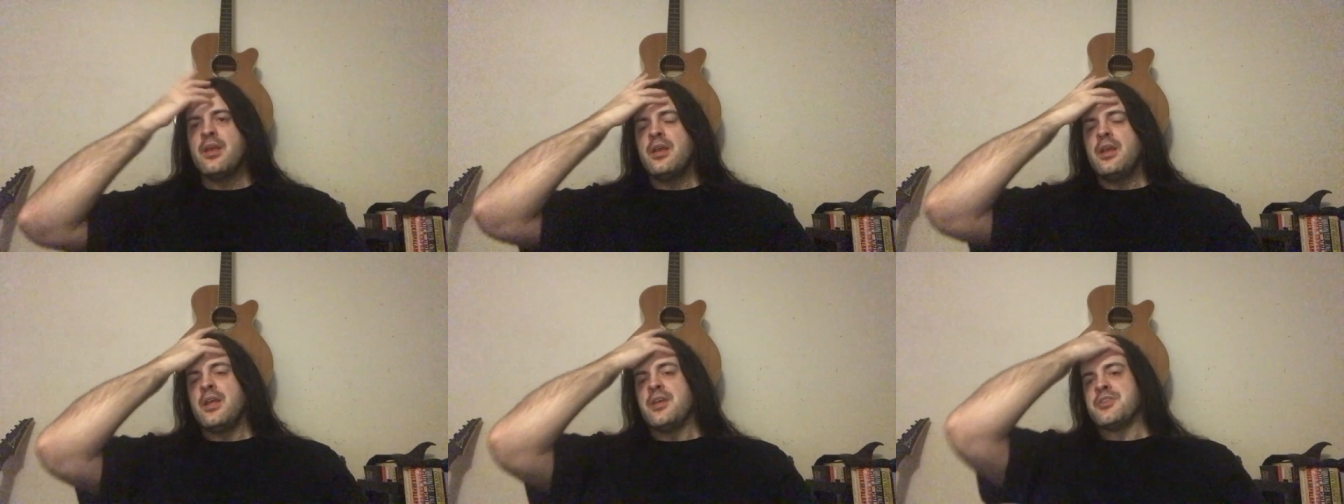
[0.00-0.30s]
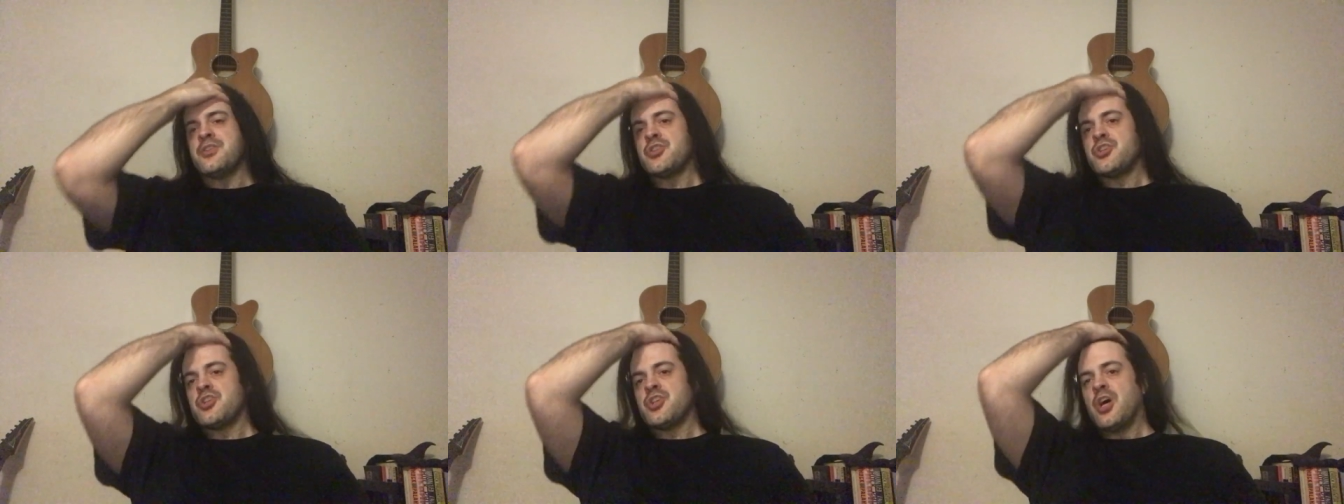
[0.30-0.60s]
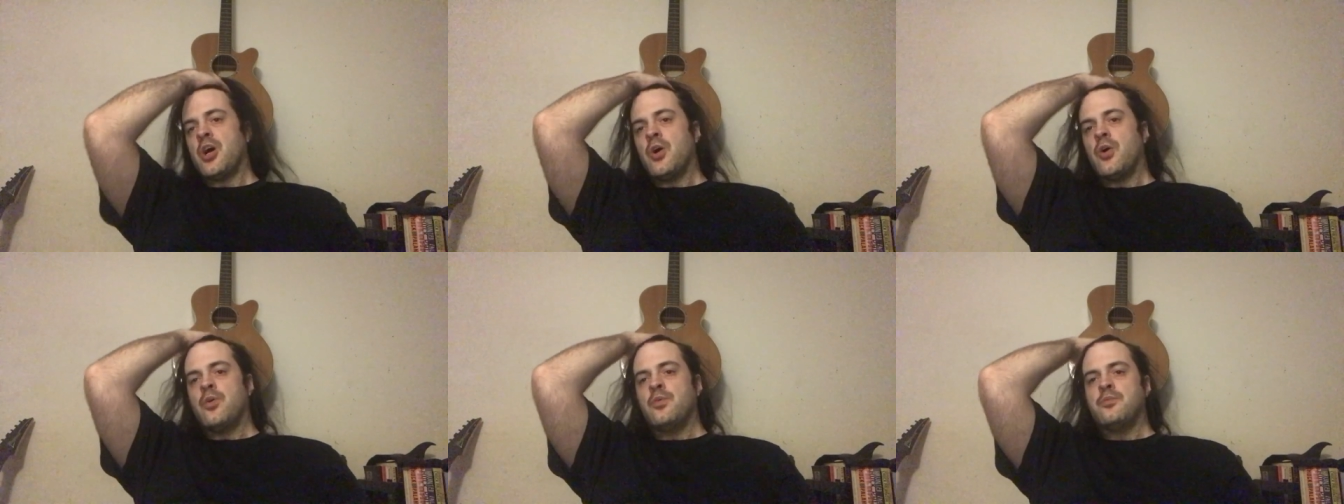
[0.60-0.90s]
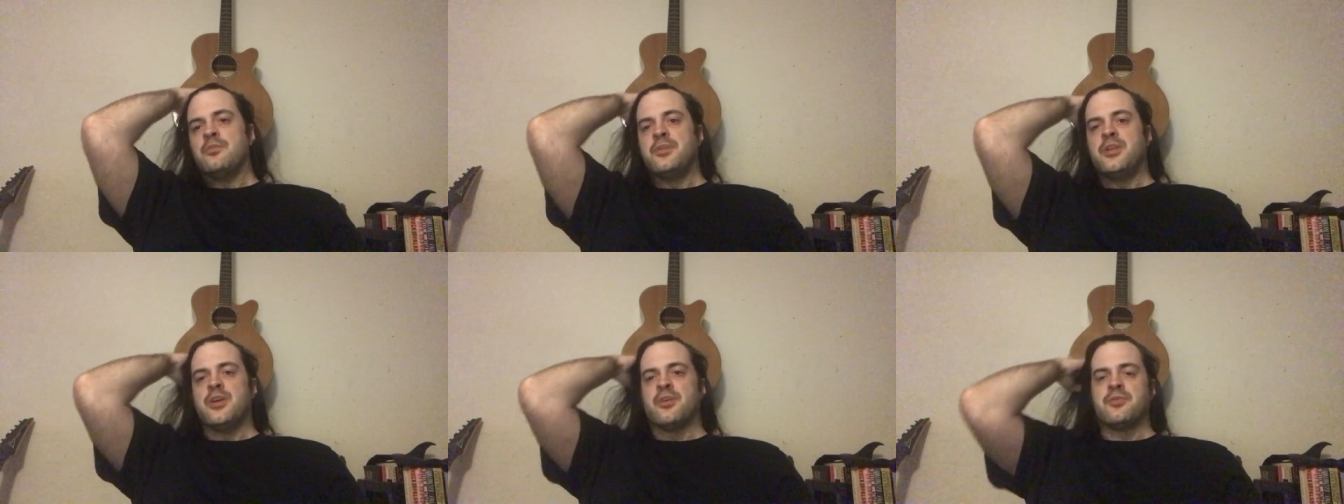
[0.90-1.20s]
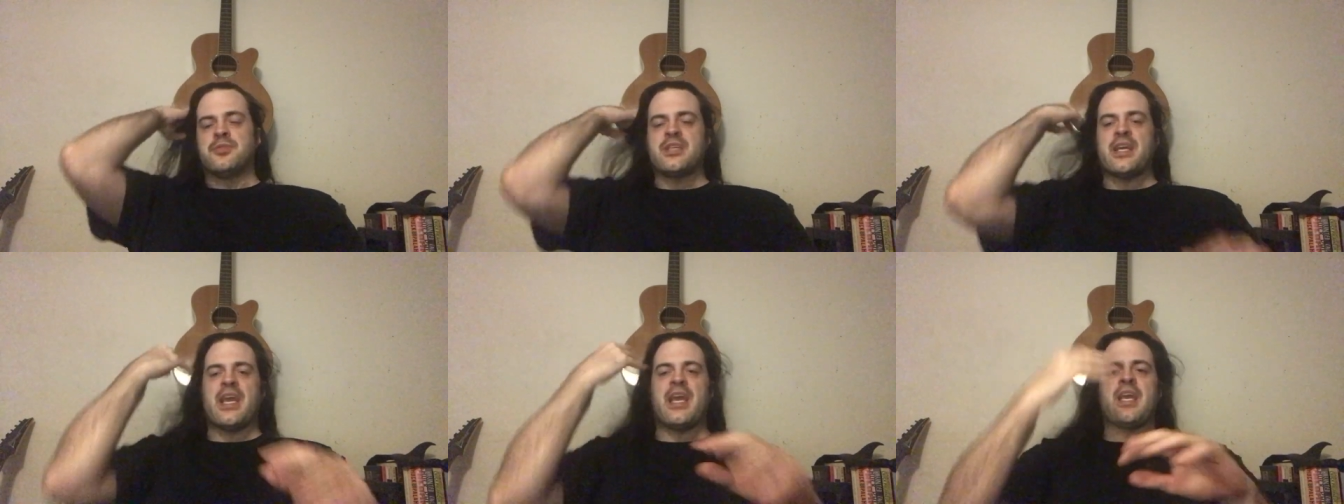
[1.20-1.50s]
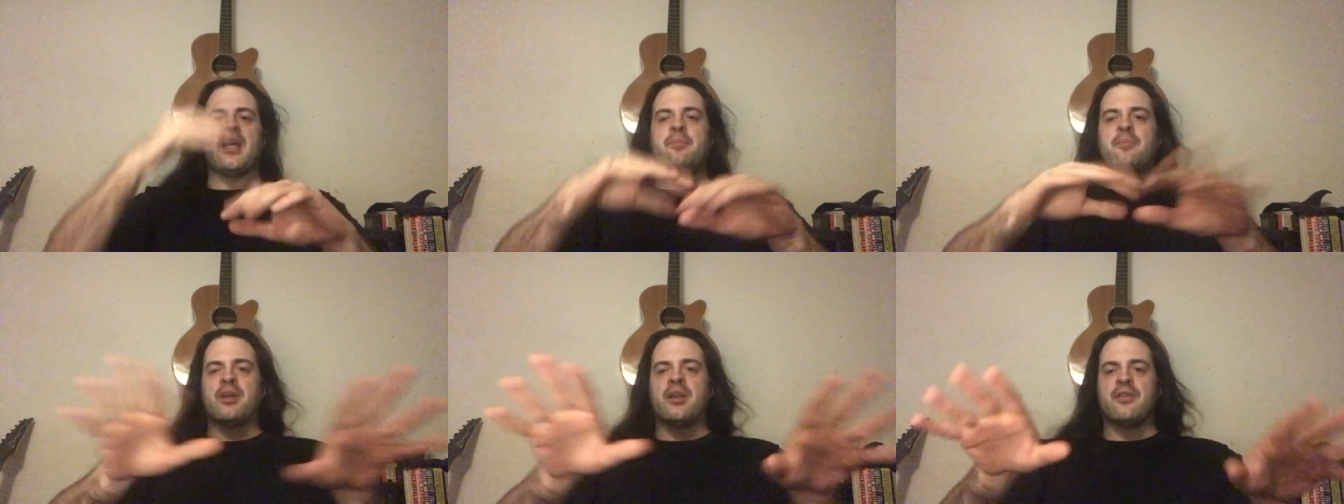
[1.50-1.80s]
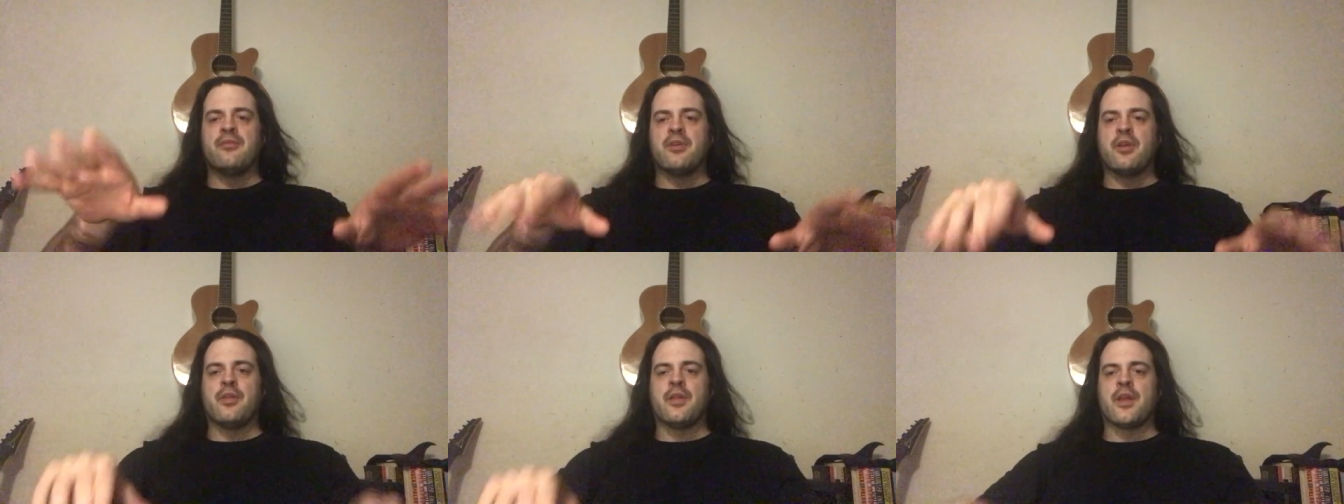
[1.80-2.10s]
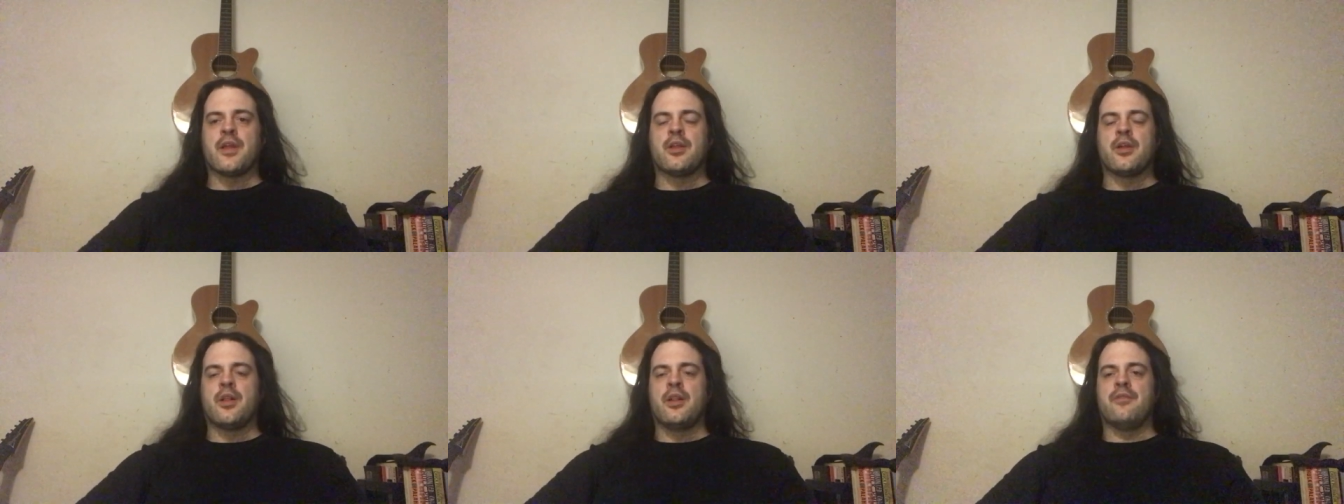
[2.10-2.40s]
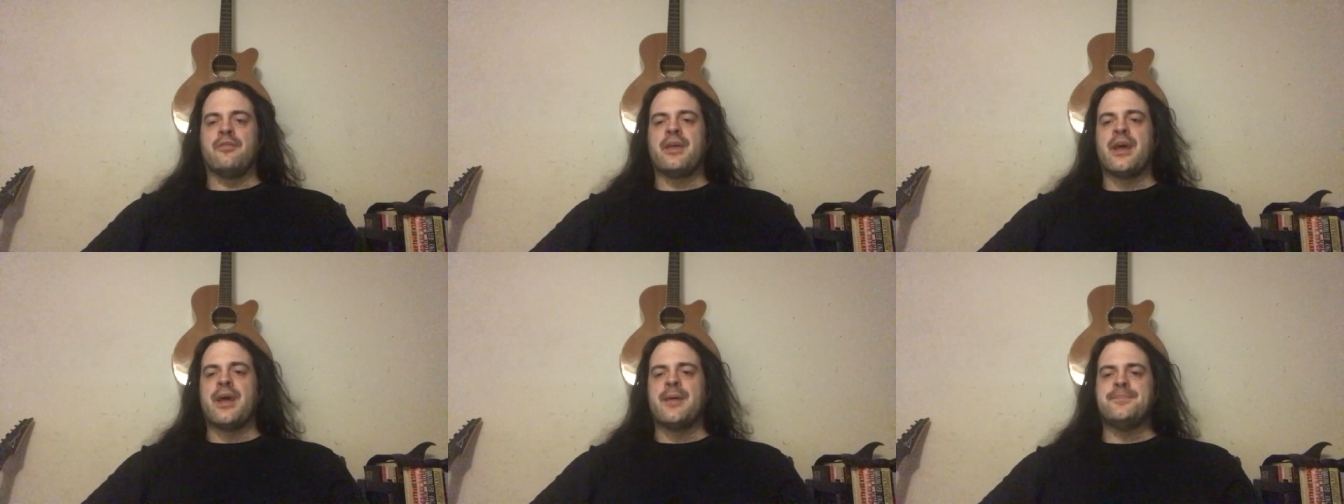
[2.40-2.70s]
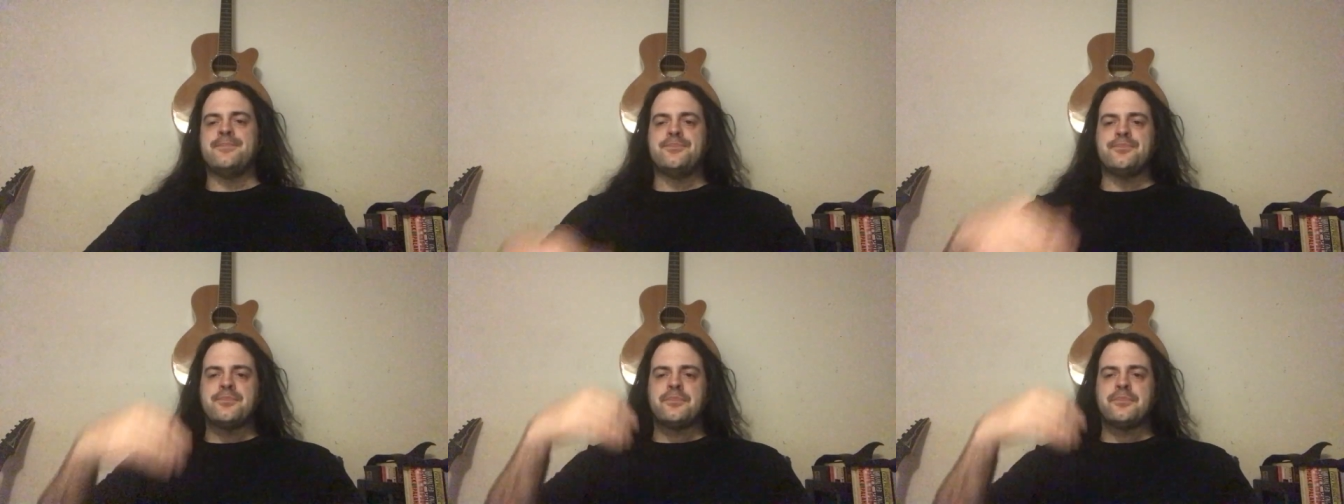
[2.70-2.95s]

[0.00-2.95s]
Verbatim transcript: his show, you know, tame and everything and all of that.